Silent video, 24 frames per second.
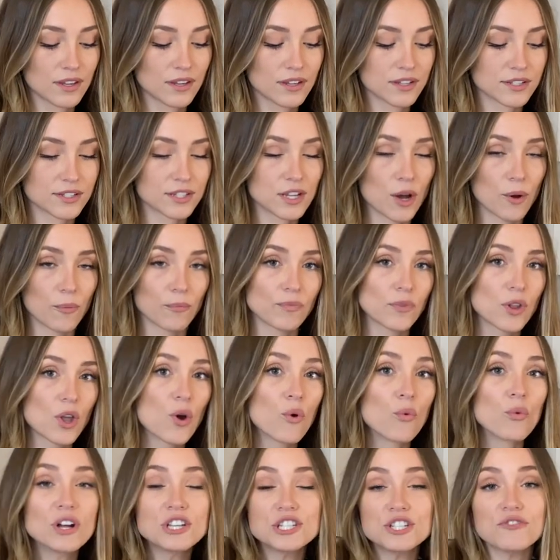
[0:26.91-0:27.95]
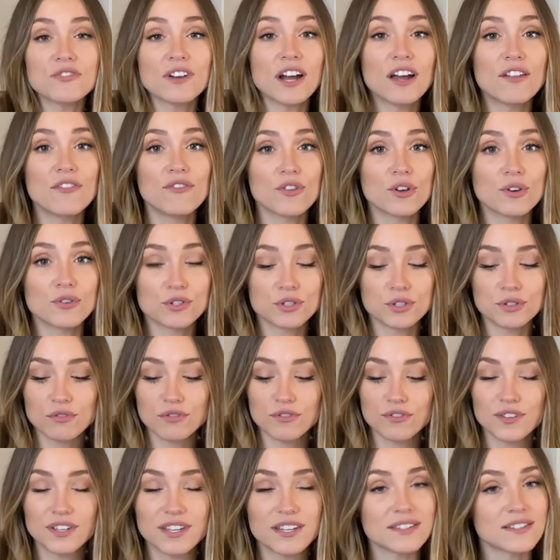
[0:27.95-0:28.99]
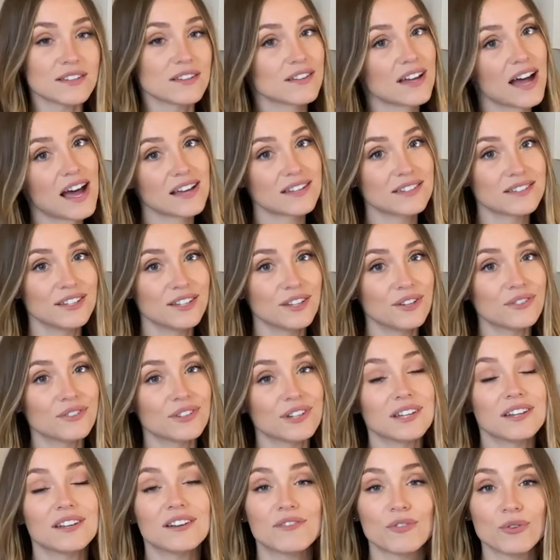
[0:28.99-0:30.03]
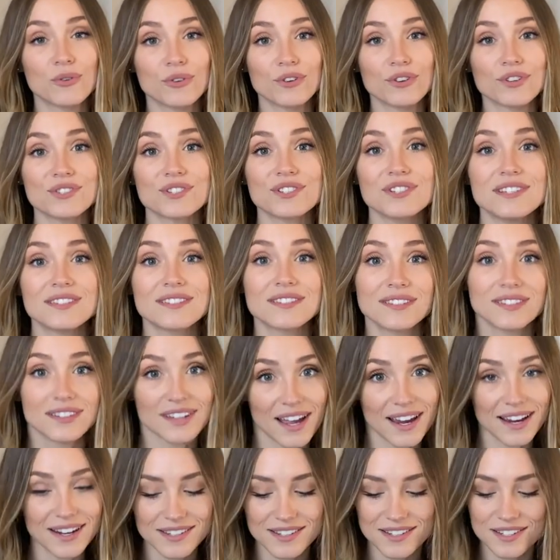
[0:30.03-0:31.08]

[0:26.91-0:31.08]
So once you've gotten those two things, the last thing you'll need, of course, is light.